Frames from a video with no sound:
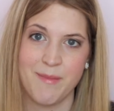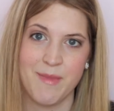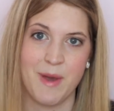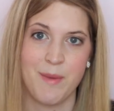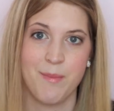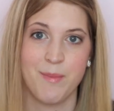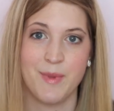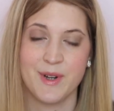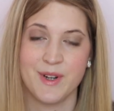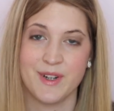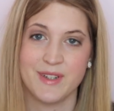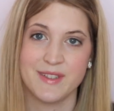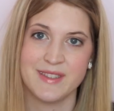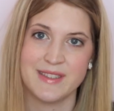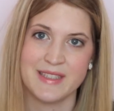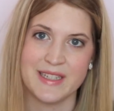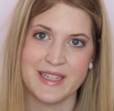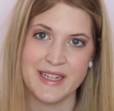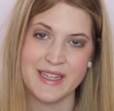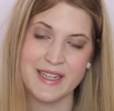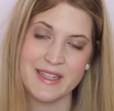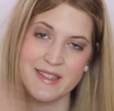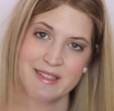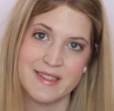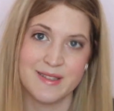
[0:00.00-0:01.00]
in my purse that
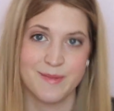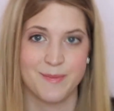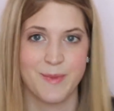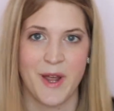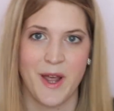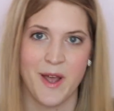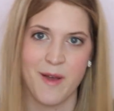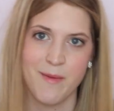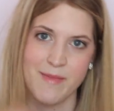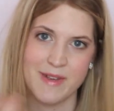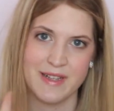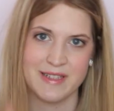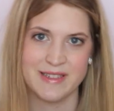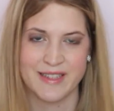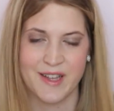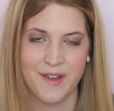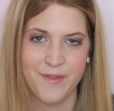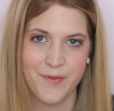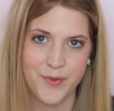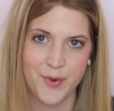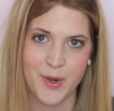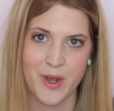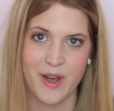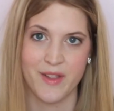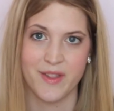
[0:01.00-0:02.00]
I can spray on
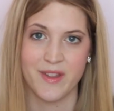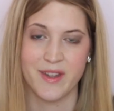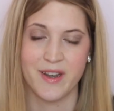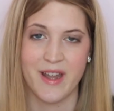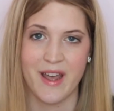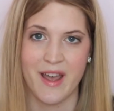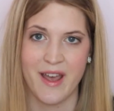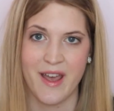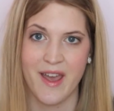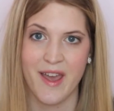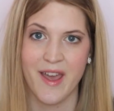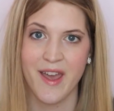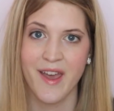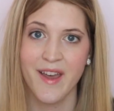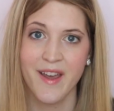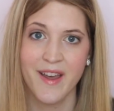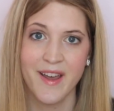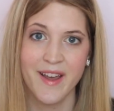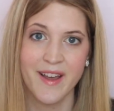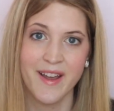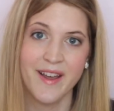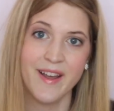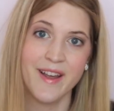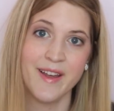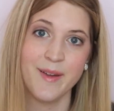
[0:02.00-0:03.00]
myself throughout the day,
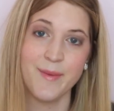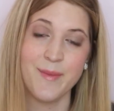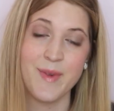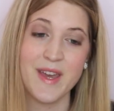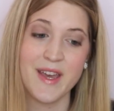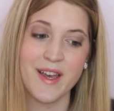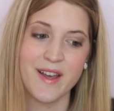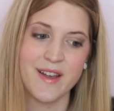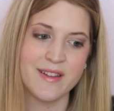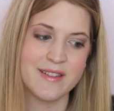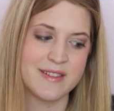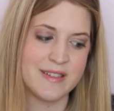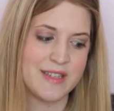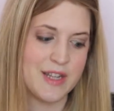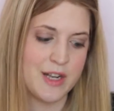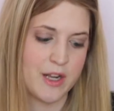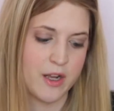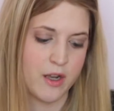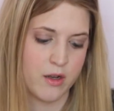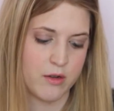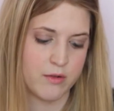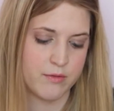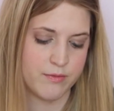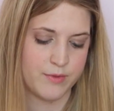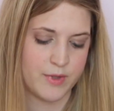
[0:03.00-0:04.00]
because, you
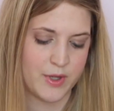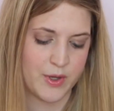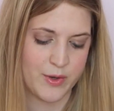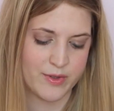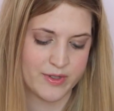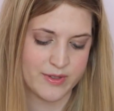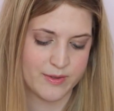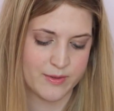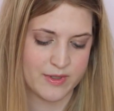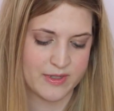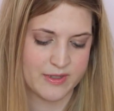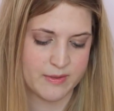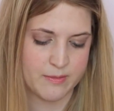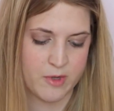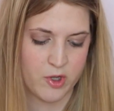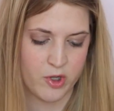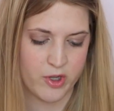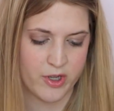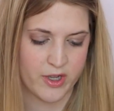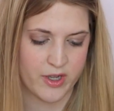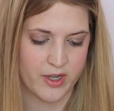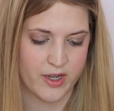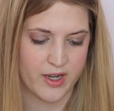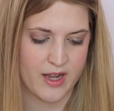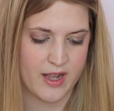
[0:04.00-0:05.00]
know, you always want to smell
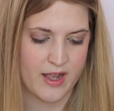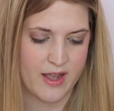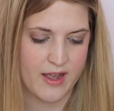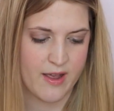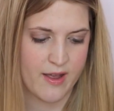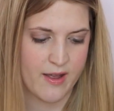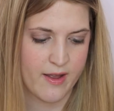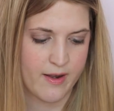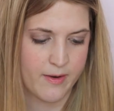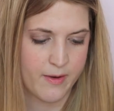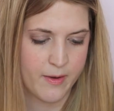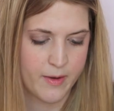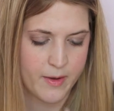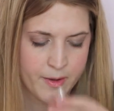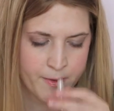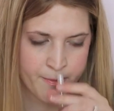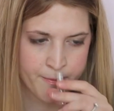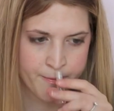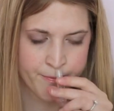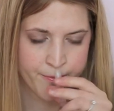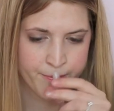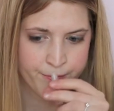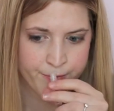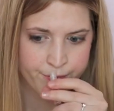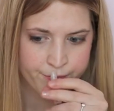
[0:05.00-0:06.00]
good, and
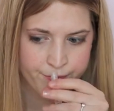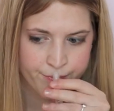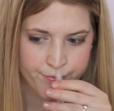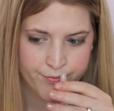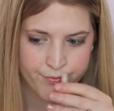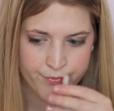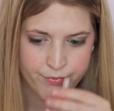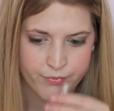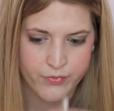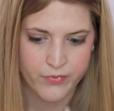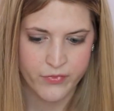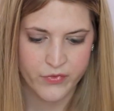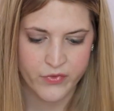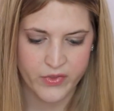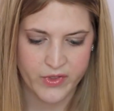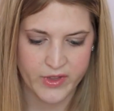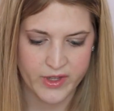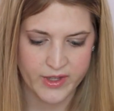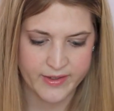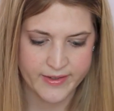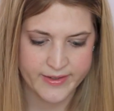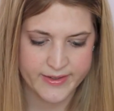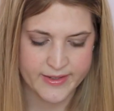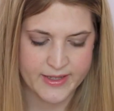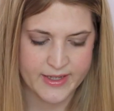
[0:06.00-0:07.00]

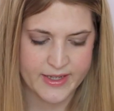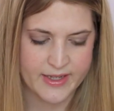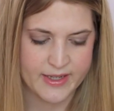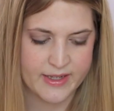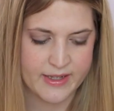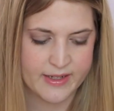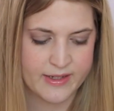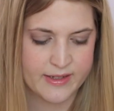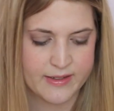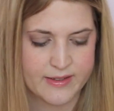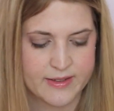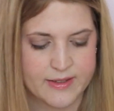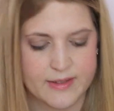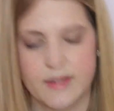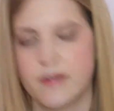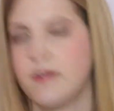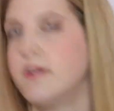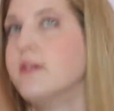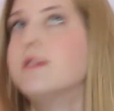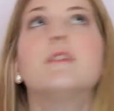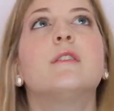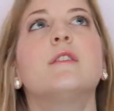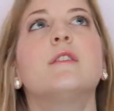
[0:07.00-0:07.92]
this is